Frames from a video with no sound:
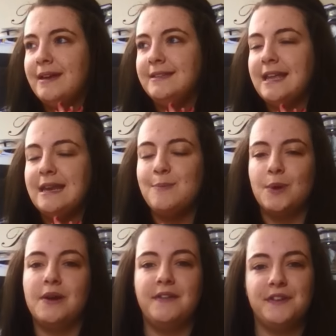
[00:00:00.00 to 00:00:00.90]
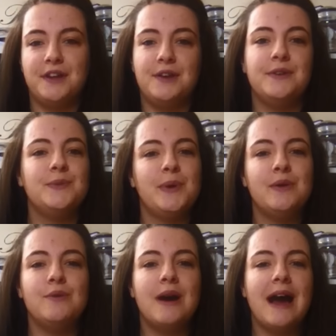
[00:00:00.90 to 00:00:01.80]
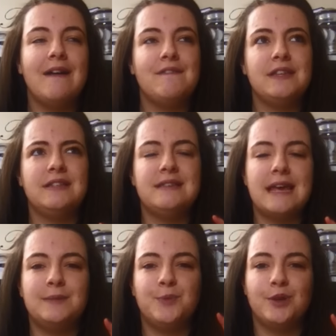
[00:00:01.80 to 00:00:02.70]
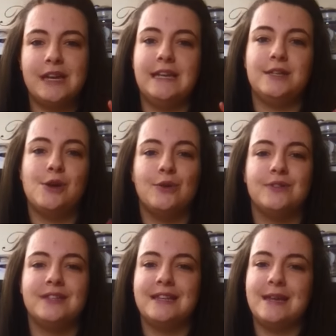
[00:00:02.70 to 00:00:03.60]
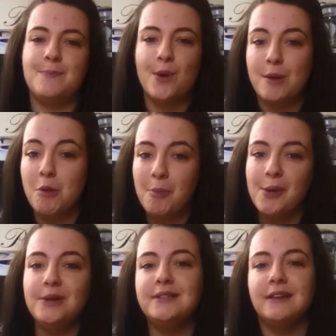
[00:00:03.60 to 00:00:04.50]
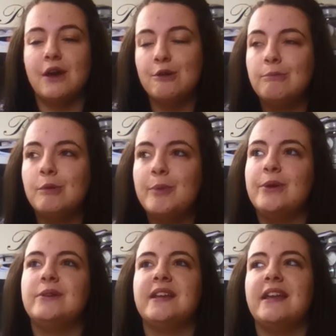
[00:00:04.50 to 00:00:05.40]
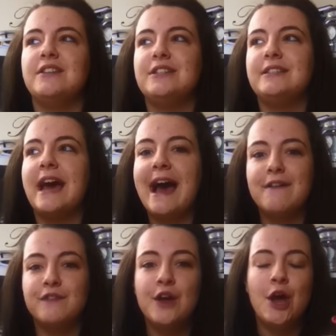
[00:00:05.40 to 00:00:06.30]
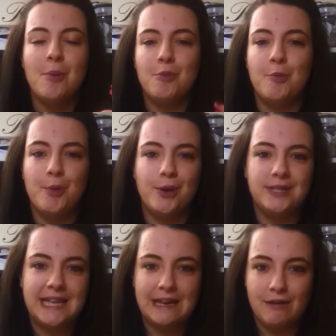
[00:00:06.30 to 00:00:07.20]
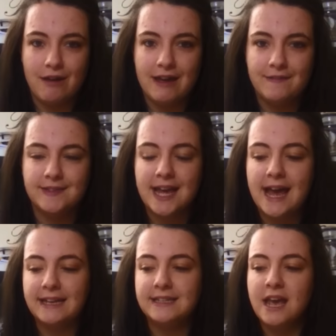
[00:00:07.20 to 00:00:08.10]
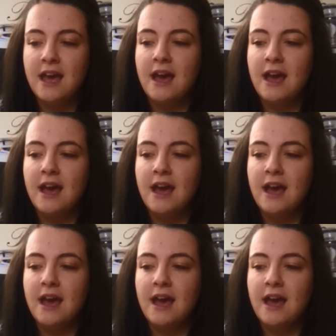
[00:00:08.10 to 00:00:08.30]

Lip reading: as any book lover knows, we all have this desperate need to constantly buy more books and own more books and just have more books in our lives. And